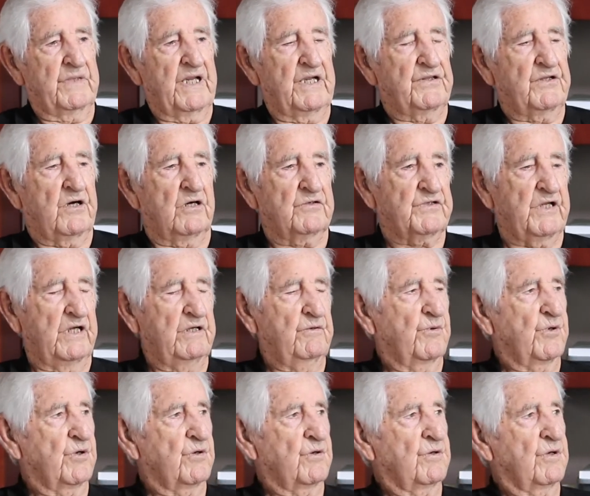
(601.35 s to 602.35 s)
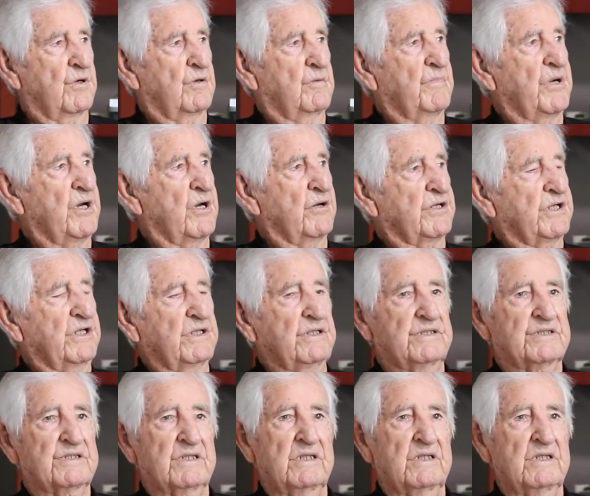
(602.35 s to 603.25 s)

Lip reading: They thought they were Americans,